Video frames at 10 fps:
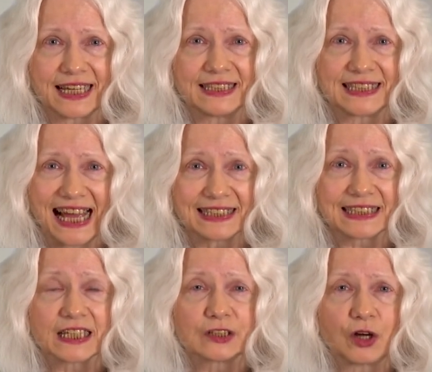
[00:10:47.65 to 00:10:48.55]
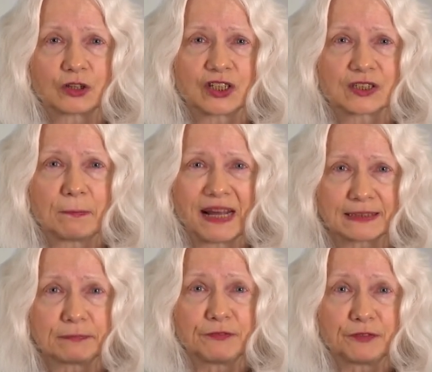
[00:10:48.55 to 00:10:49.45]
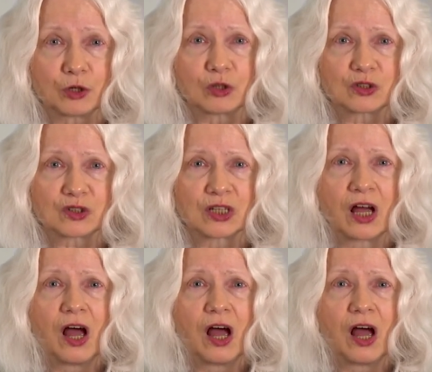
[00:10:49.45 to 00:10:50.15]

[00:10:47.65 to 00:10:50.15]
and thus doctors must be focused